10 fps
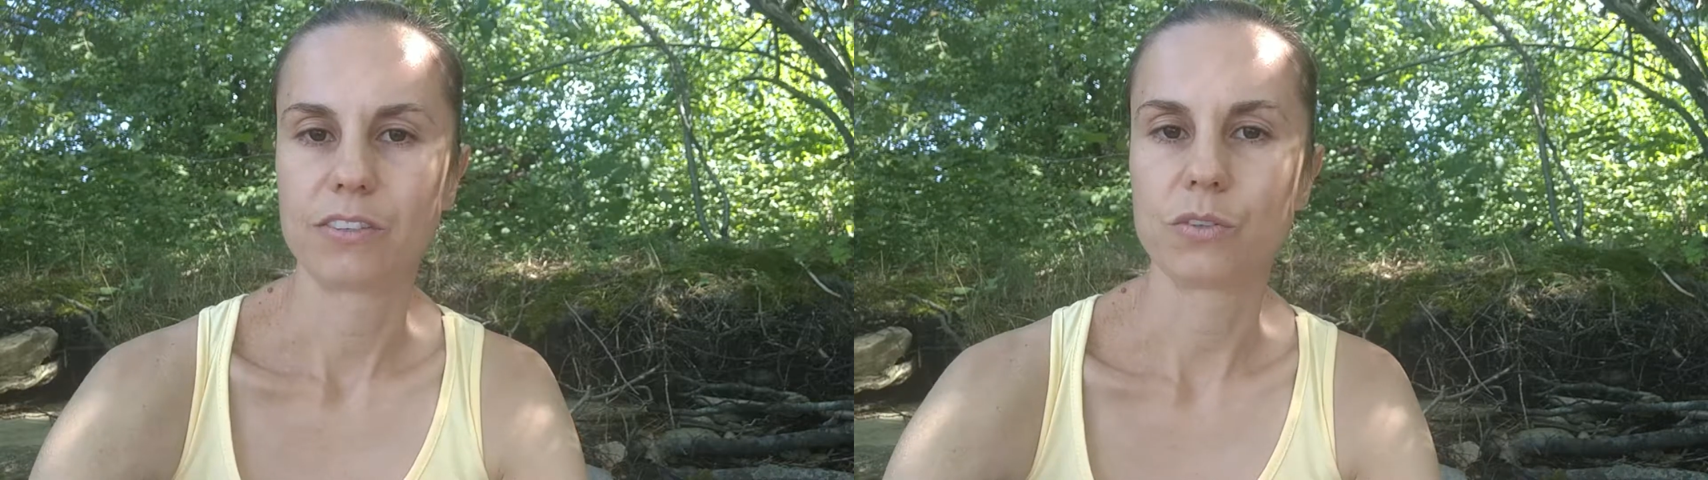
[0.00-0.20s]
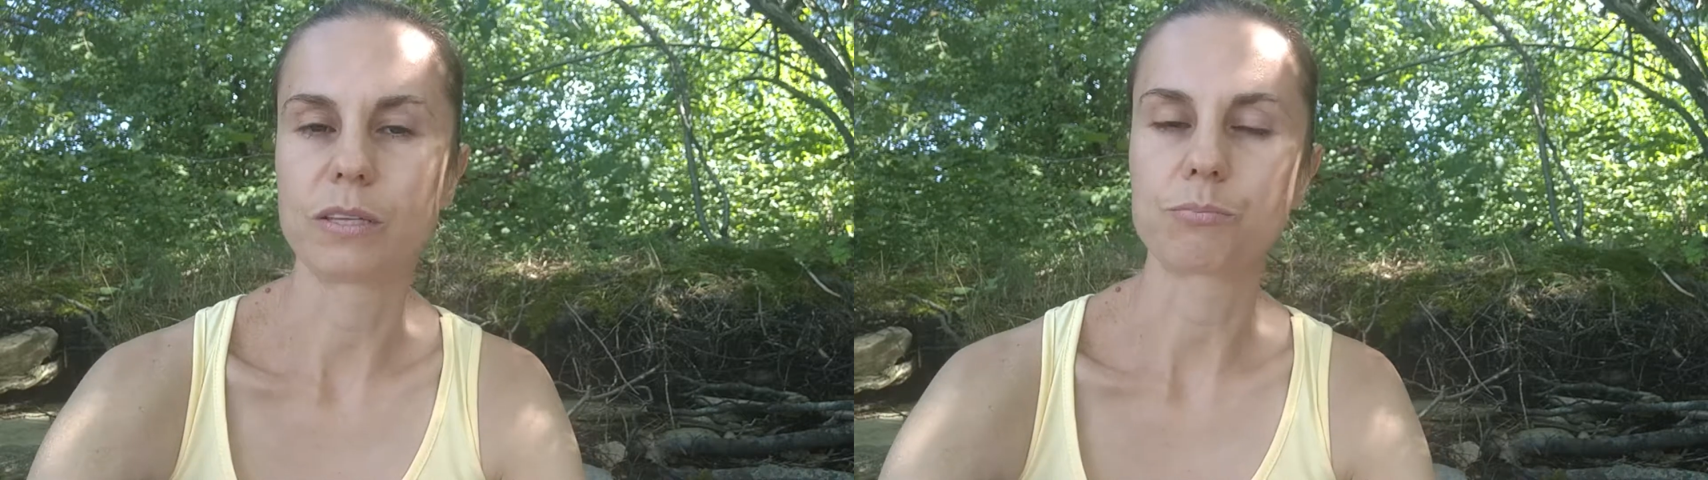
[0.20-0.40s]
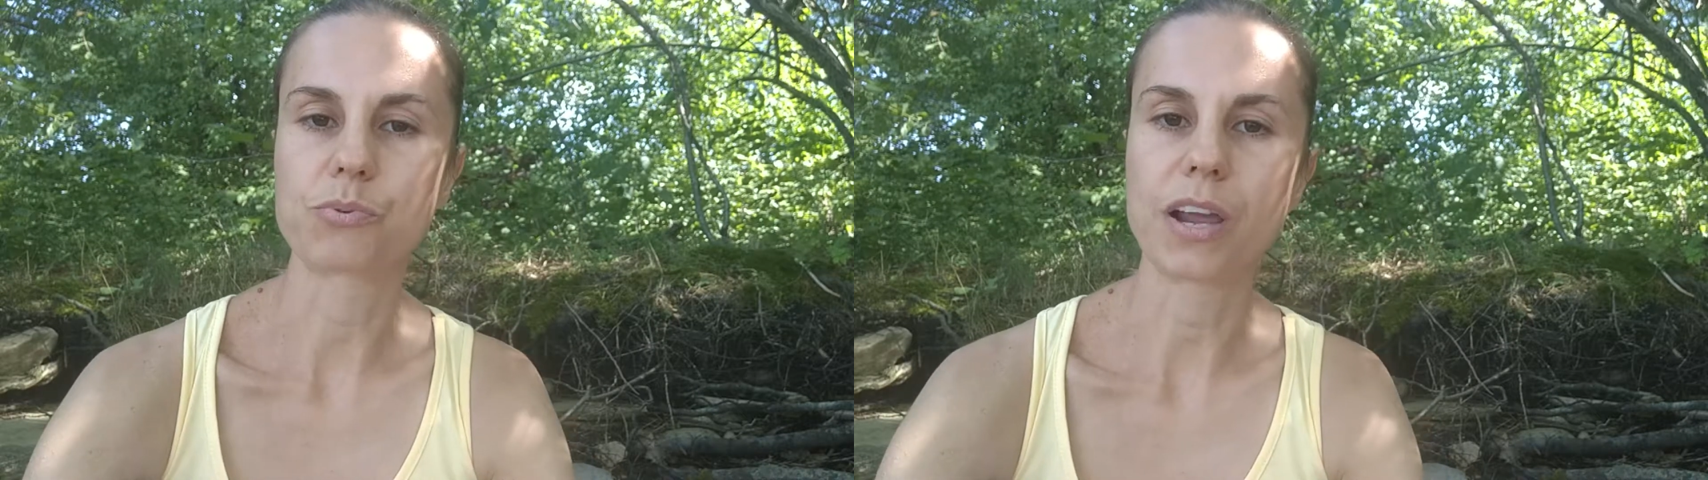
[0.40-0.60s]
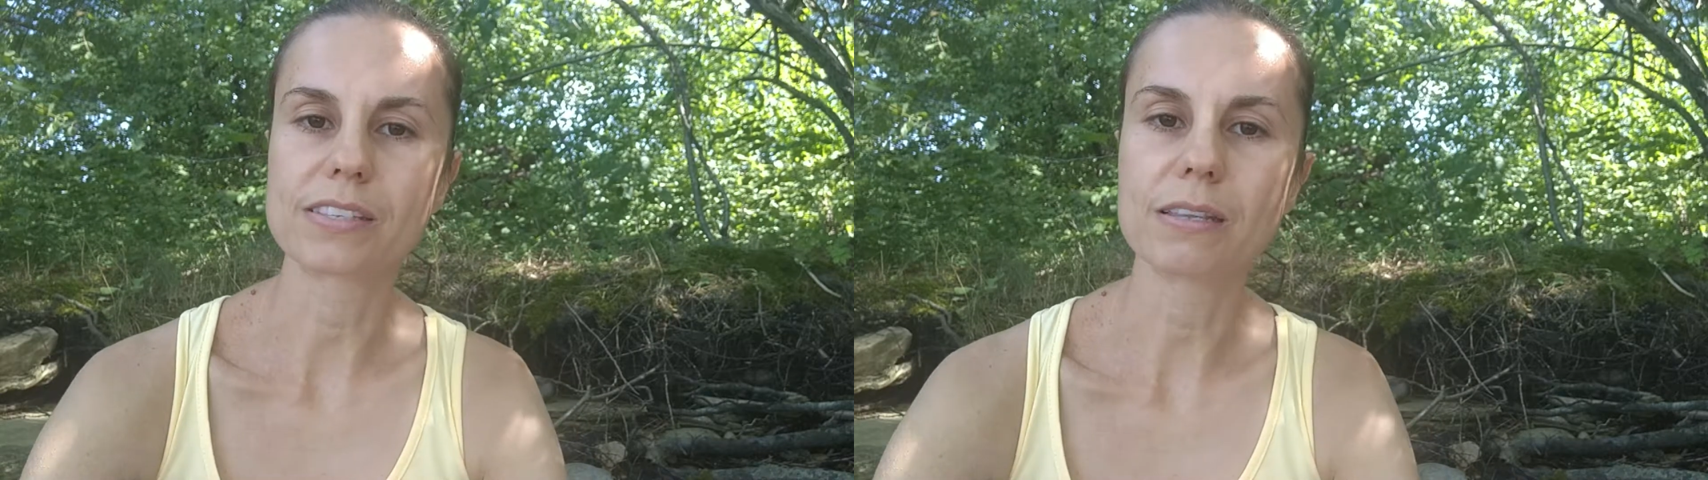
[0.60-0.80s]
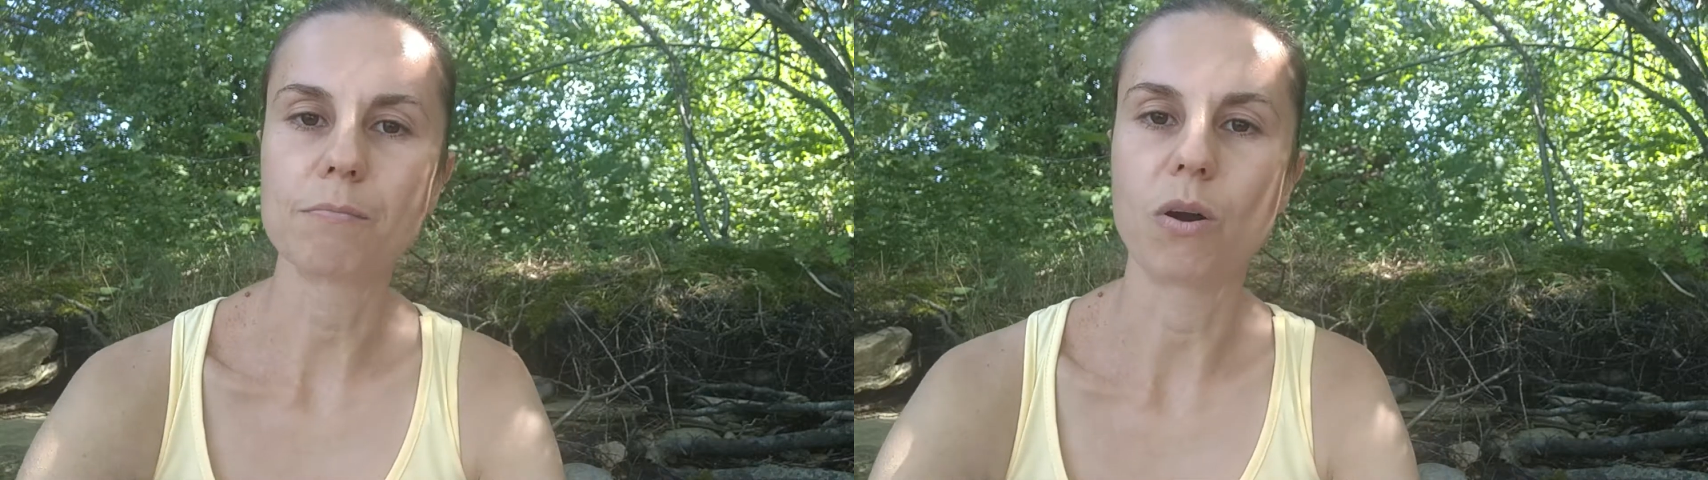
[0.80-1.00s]
to the
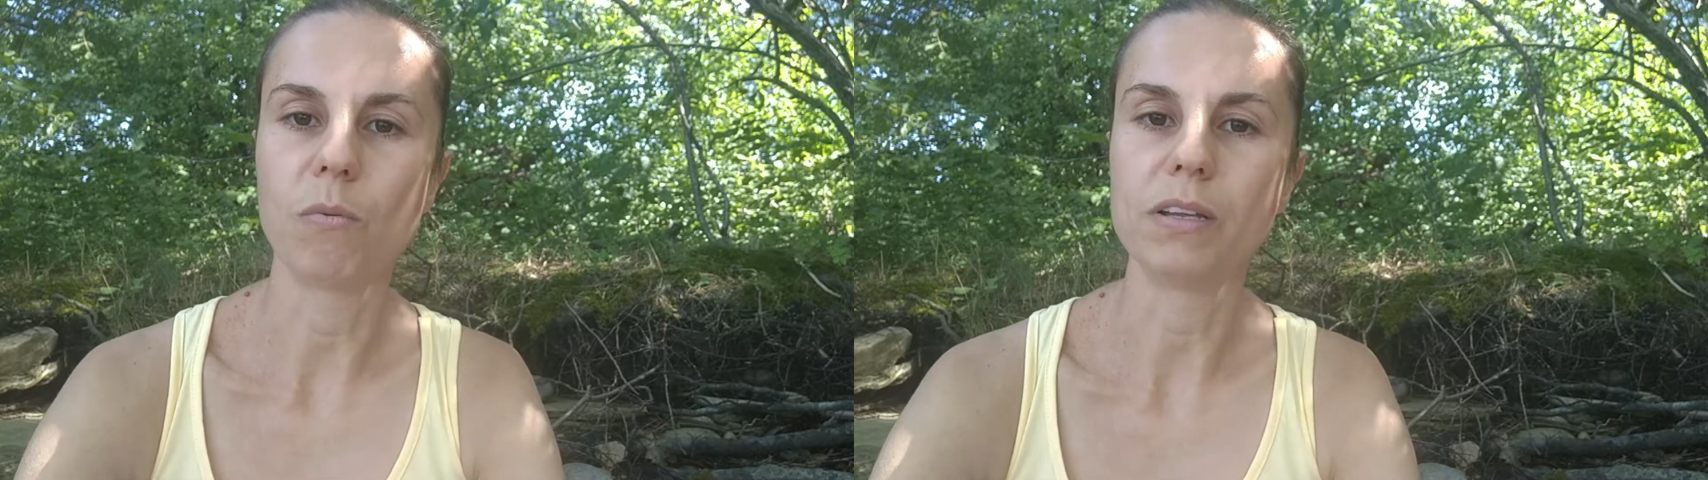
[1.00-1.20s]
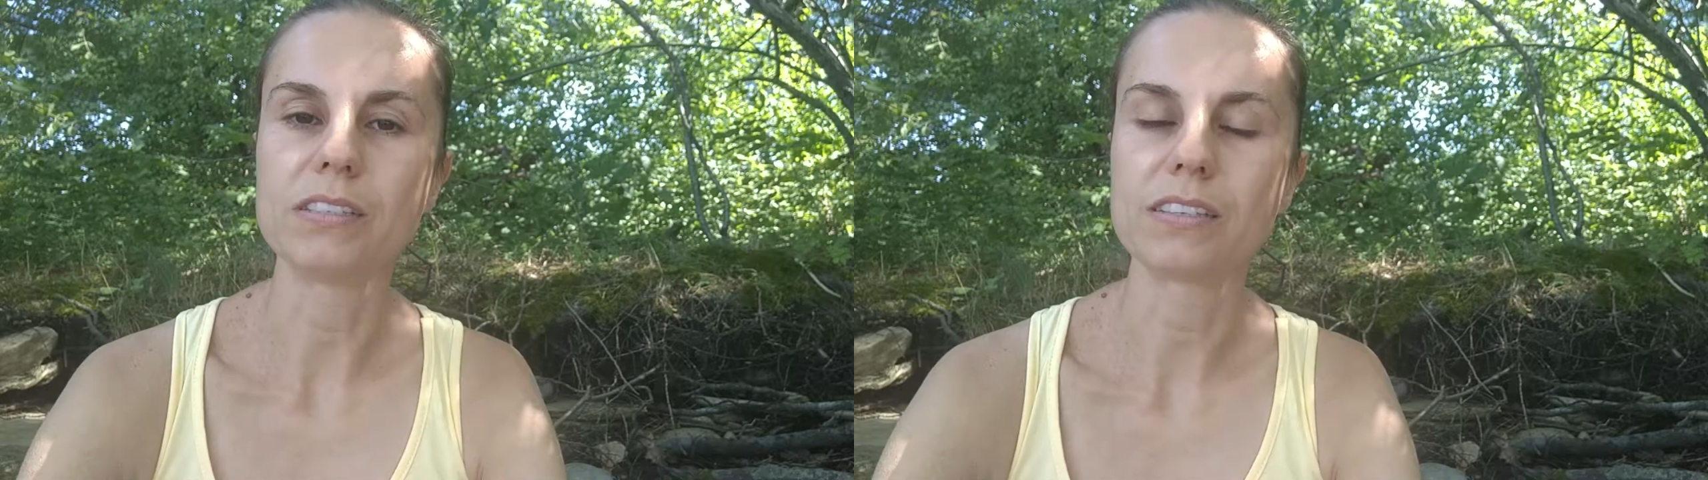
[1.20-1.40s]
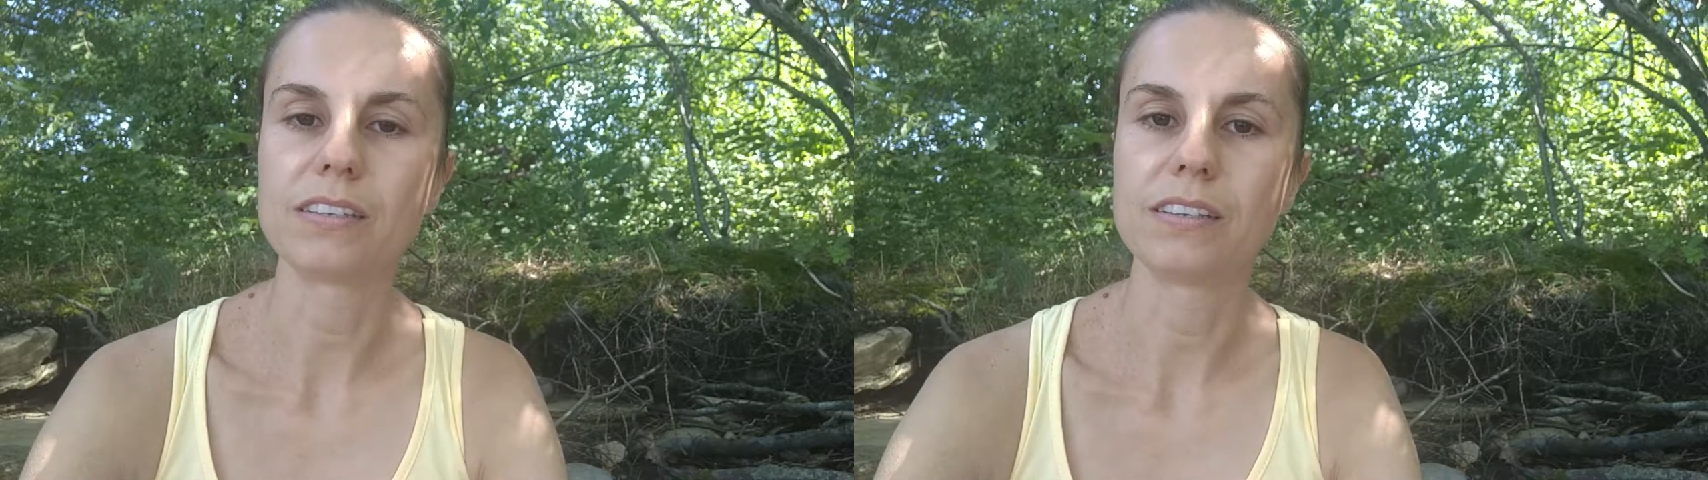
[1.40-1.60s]
present moment,